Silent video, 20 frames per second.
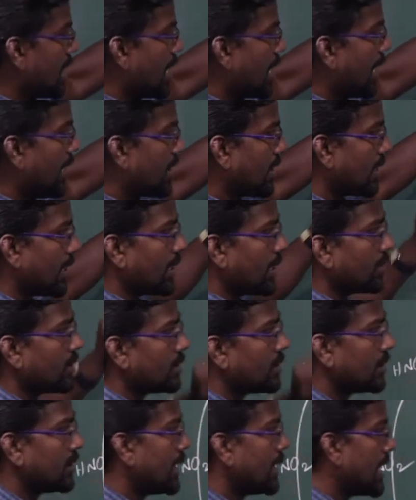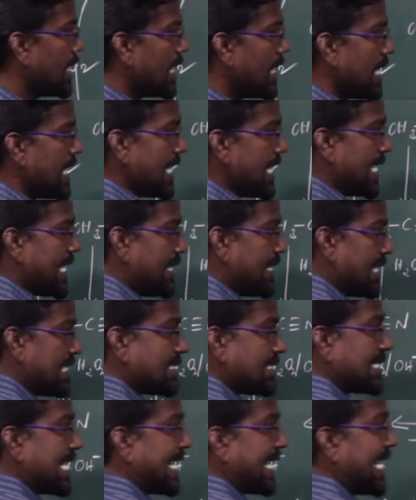alga. In
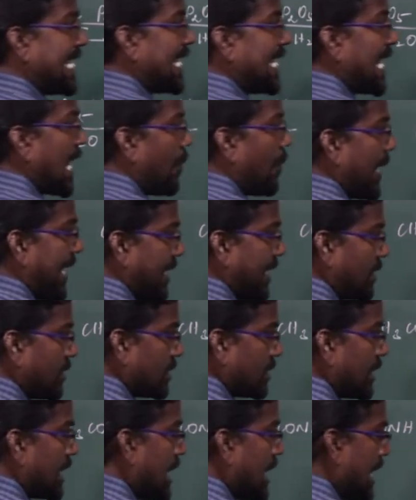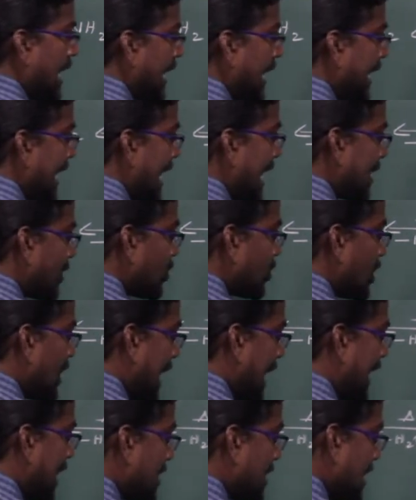the secondary amine react with
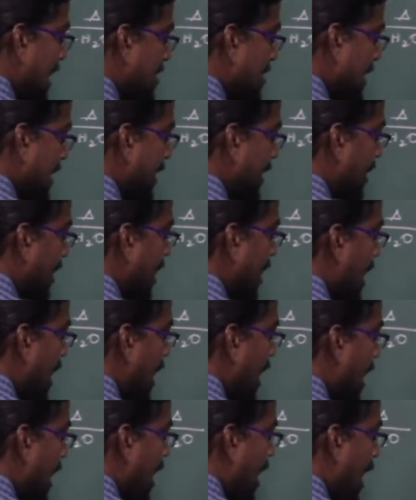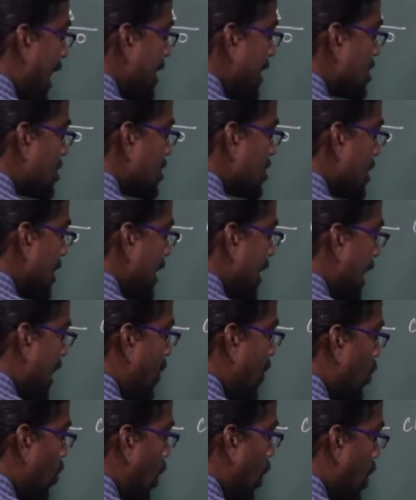nitrous acid
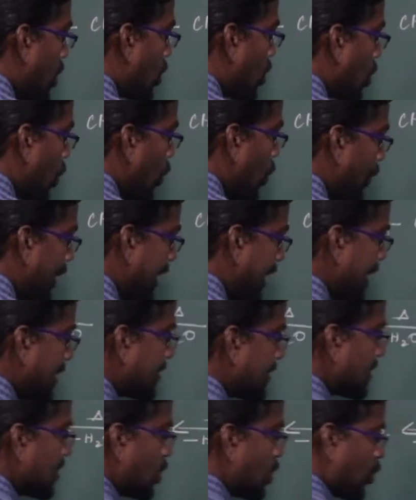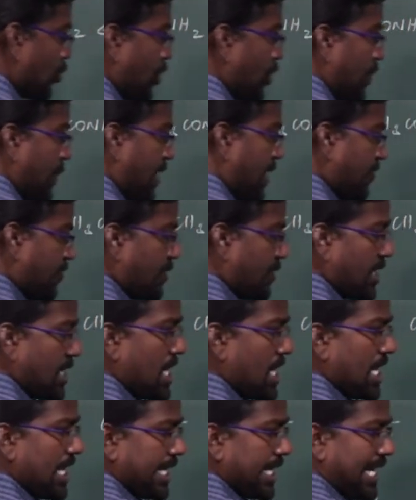HNO2 means to form of
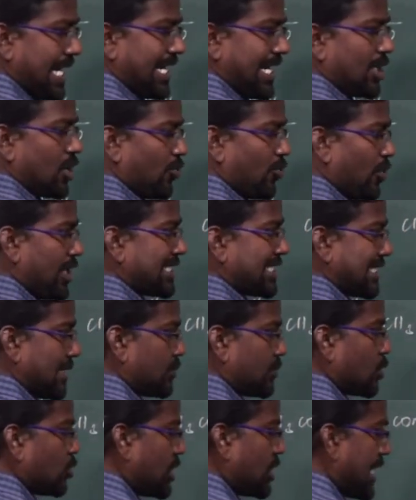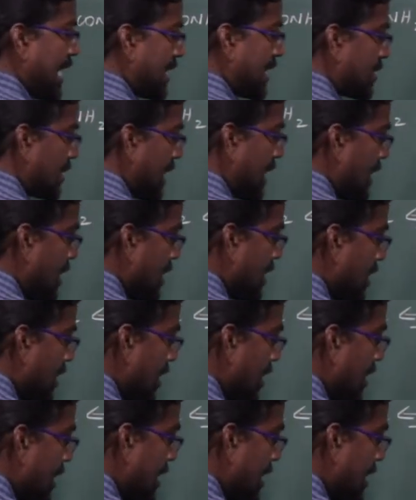electrophilic substitution reaction